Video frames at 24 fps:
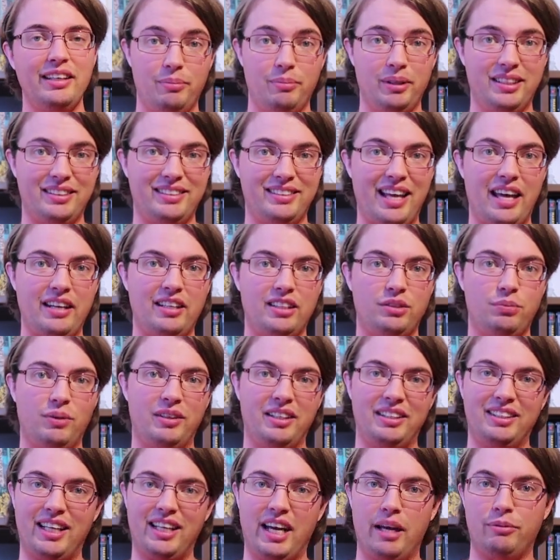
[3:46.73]
because that is when
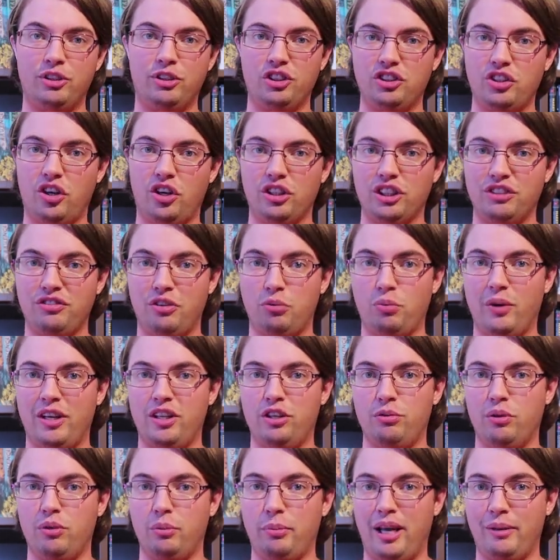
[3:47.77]
the timer starts for when
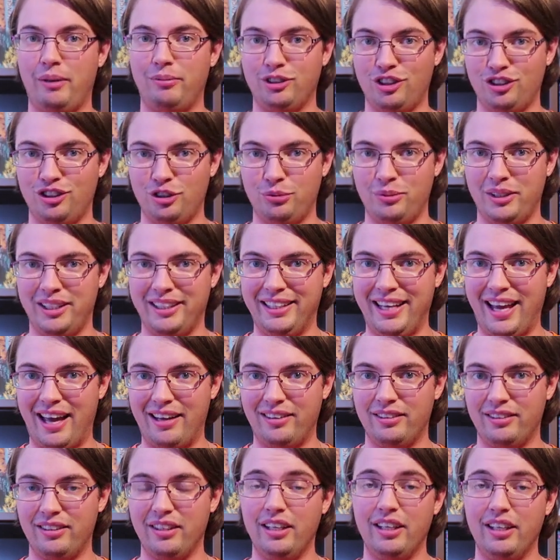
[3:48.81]
you will be able to do it
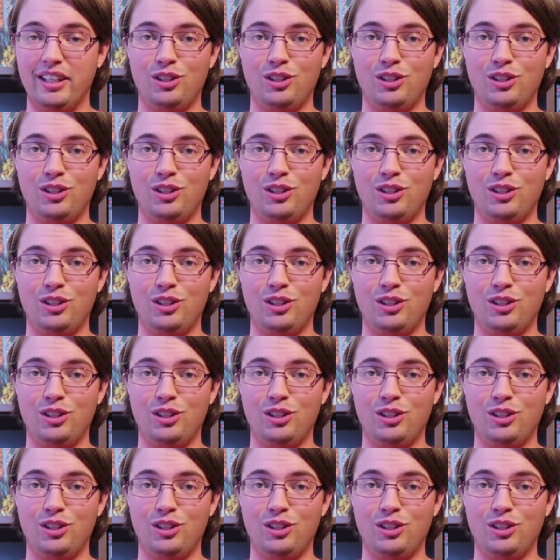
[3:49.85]
again.